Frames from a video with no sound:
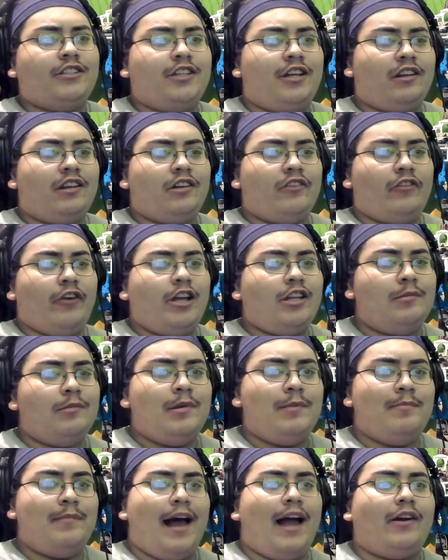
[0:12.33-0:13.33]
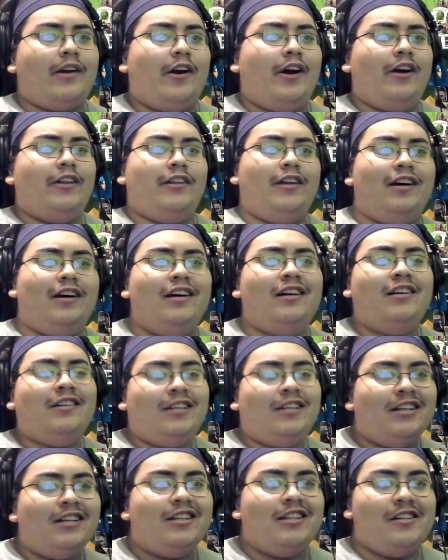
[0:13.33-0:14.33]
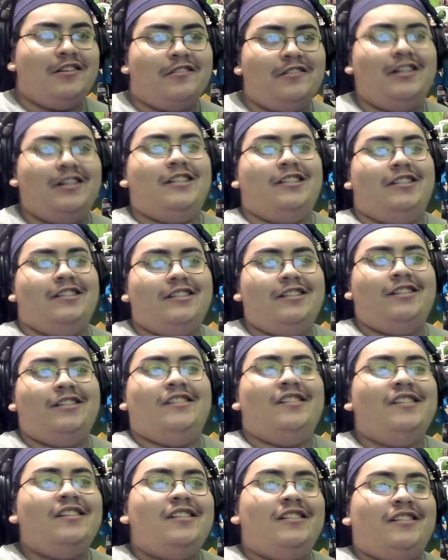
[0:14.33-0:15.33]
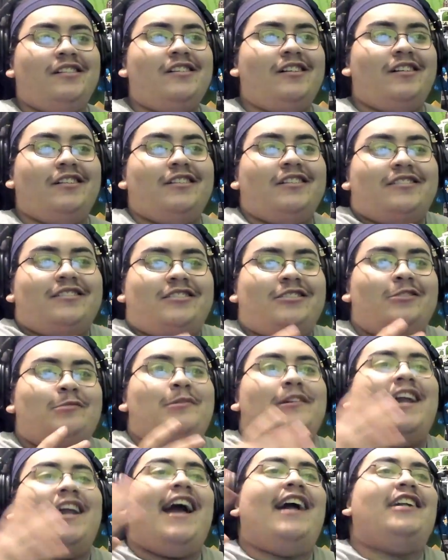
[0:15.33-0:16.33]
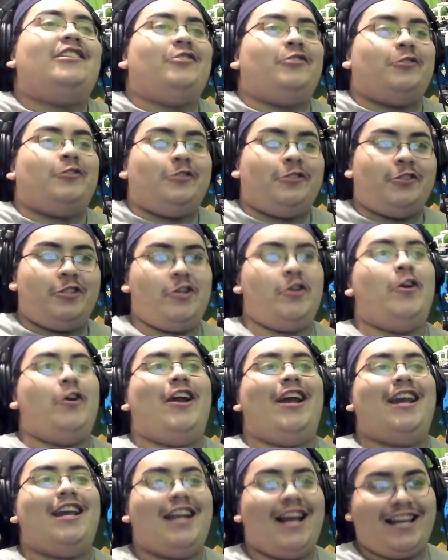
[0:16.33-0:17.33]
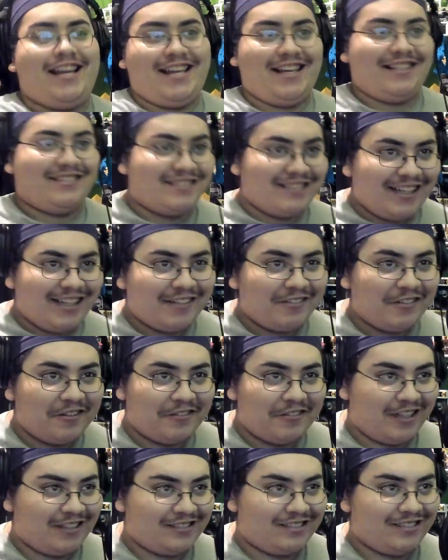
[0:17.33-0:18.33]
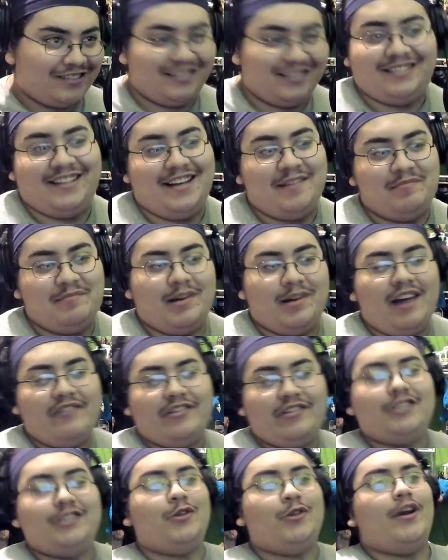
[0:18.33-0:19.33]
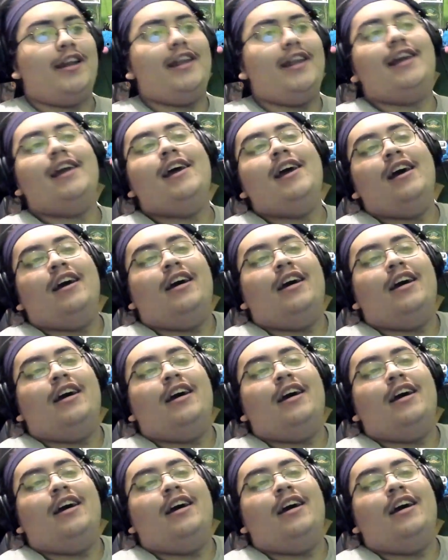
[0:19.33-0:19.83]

It's great to be back on the, on the Supernatural train, I guess. I don't know what else to say, but I've enjoyed it.